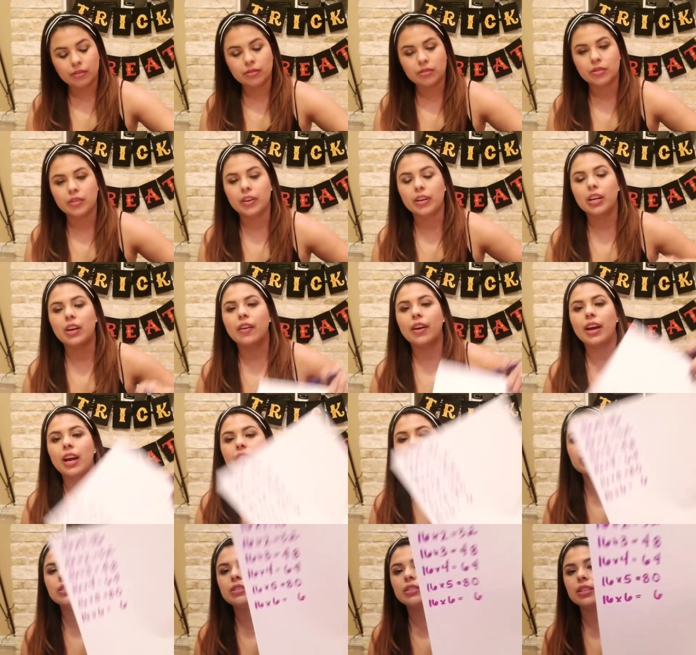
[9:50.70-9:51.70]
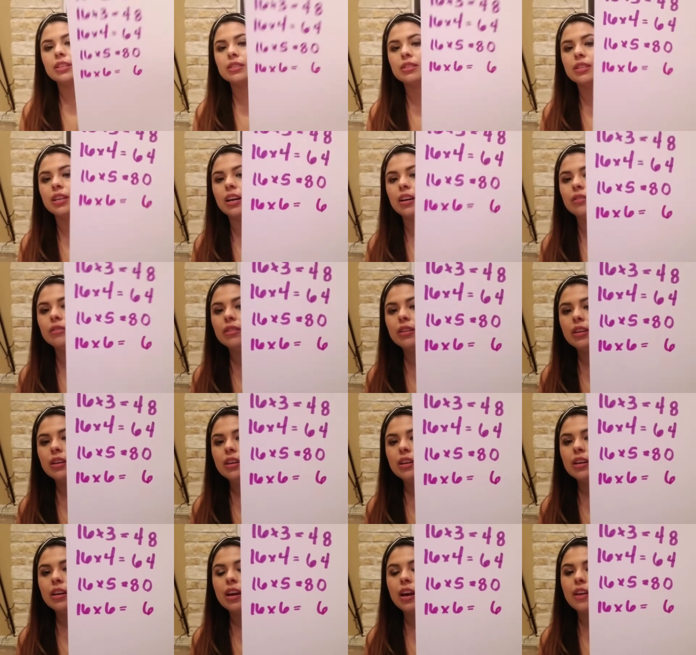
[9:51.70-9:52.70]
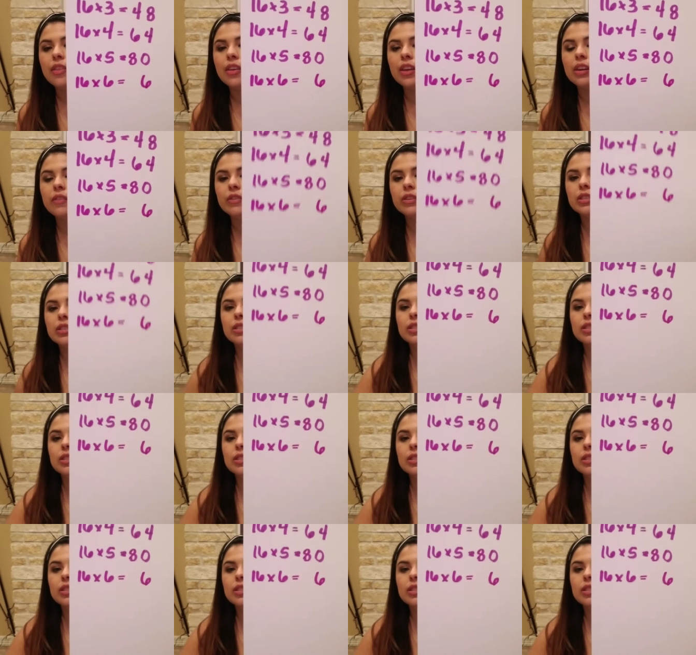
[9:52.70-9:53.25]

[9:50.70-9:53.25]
So right now I have a 6 down. And then if it's